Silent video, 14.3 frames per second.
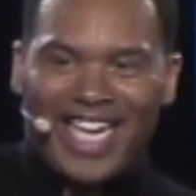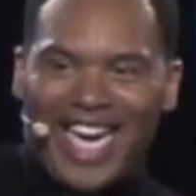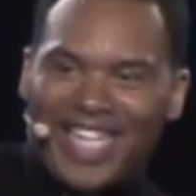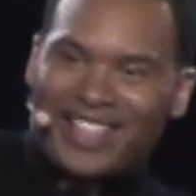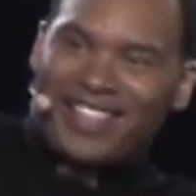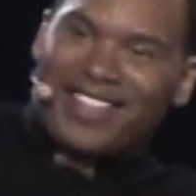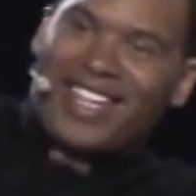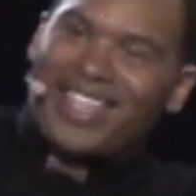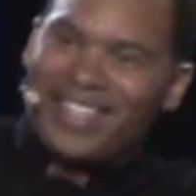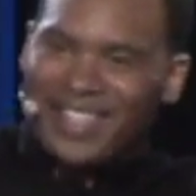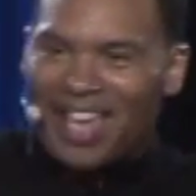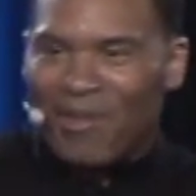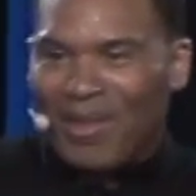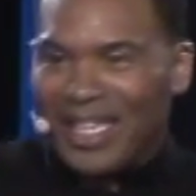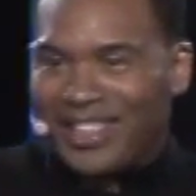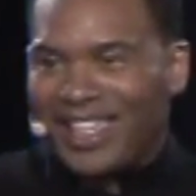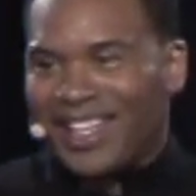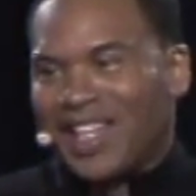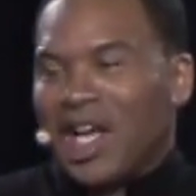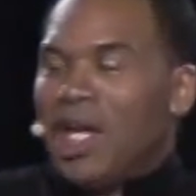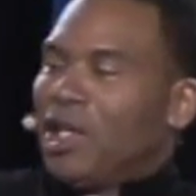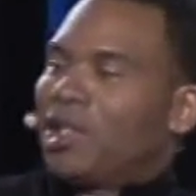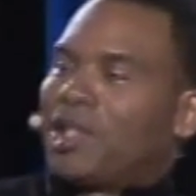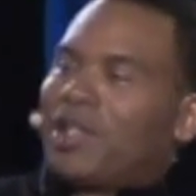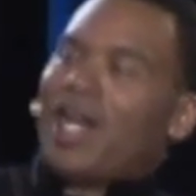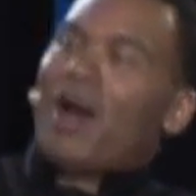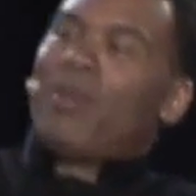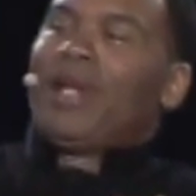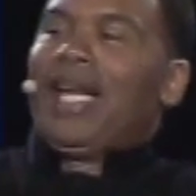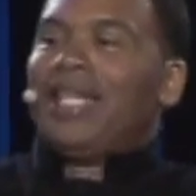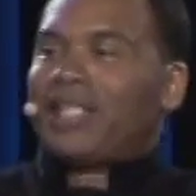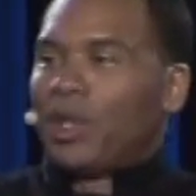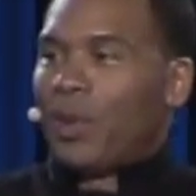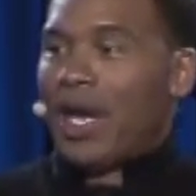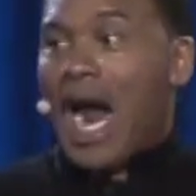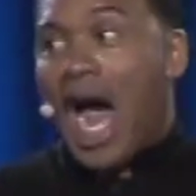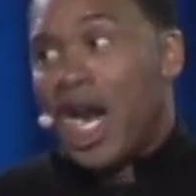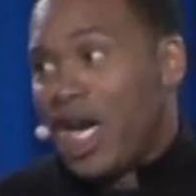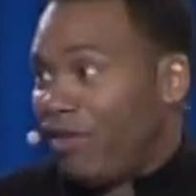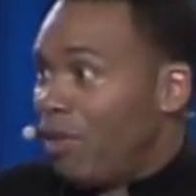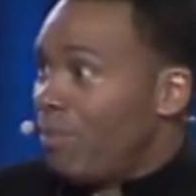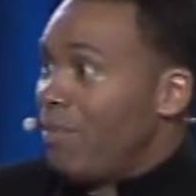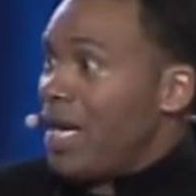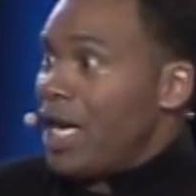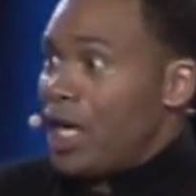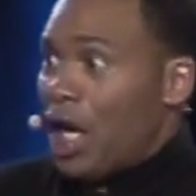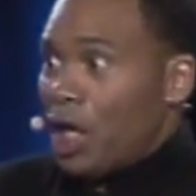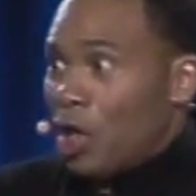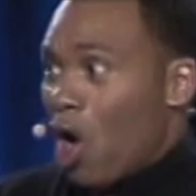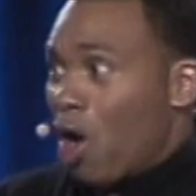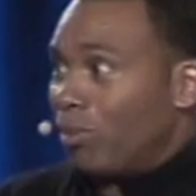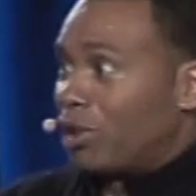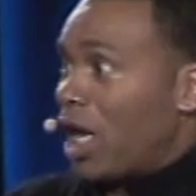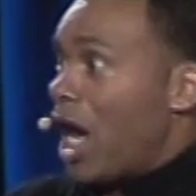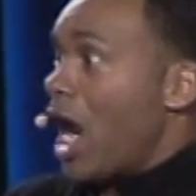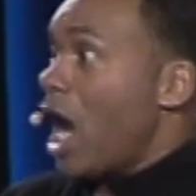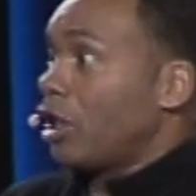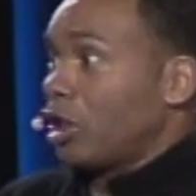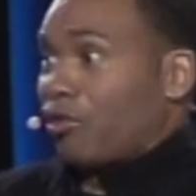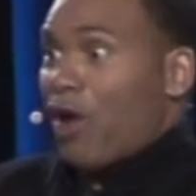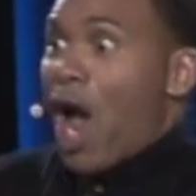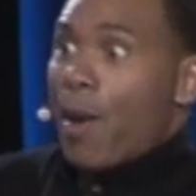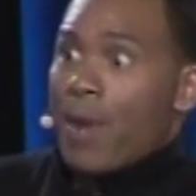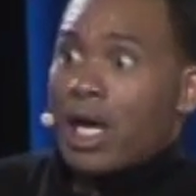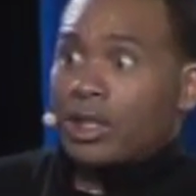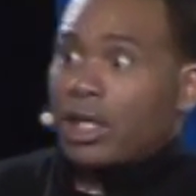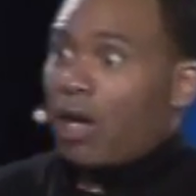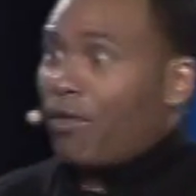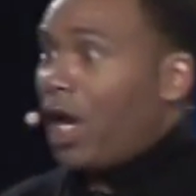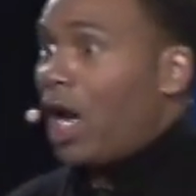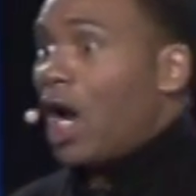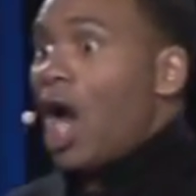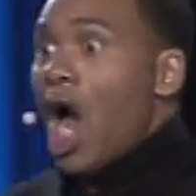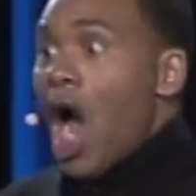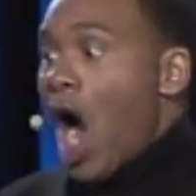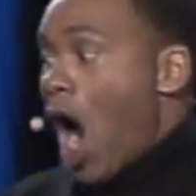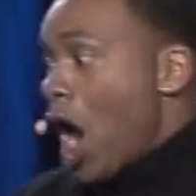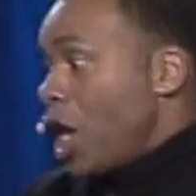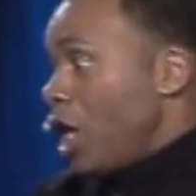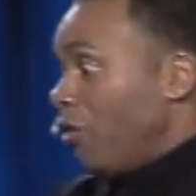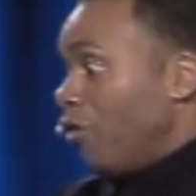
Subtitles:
and incidents, and we just stumbled into it. I didn't even mean it. You know what I'm saying? I just found myself here. I didn't